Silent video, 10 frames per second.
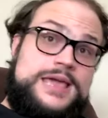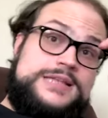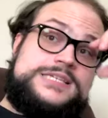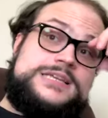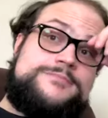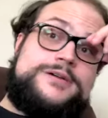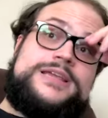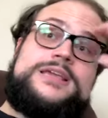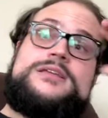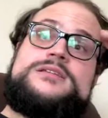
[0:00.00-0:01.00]
And
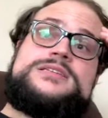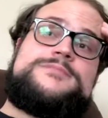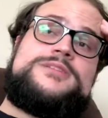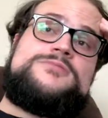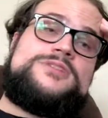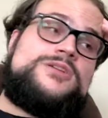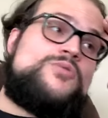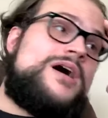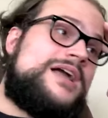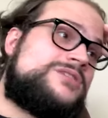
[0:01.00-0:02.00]
somebody somebody really
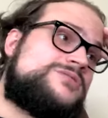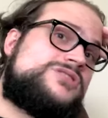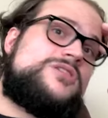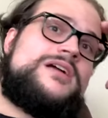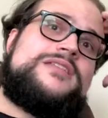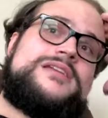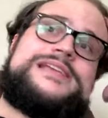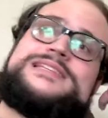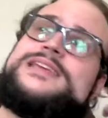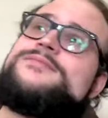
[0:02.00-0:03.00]
wise once told me
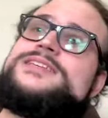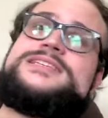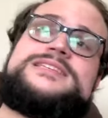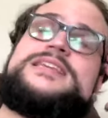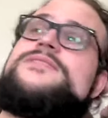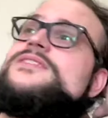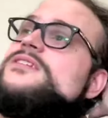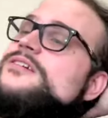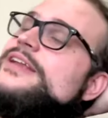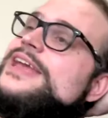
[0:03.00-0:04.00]
his name is Stephen
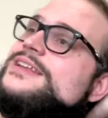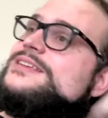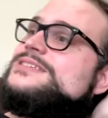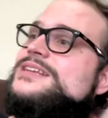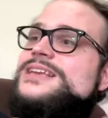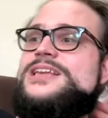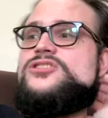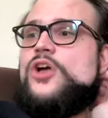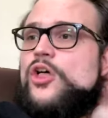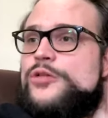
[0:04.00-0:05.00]
Hernandez, and he
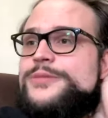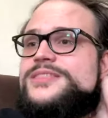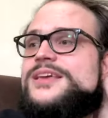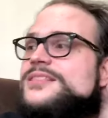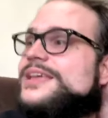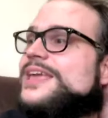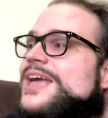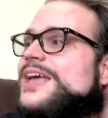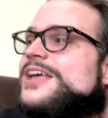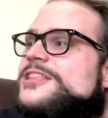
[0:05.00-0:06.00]
told me that like
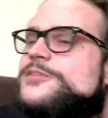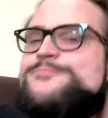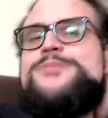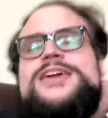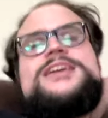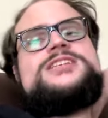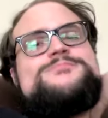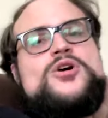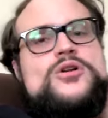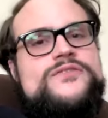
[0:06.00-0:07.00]
the biggest
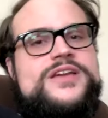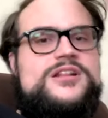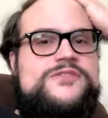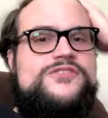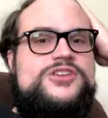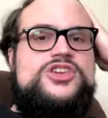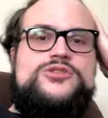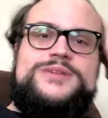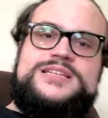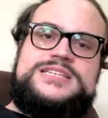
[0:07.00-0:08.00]
motivator for
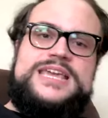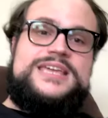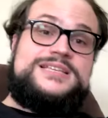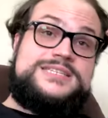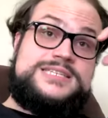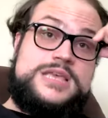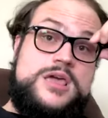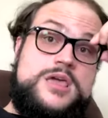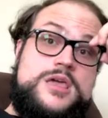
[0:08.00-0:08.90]
humans is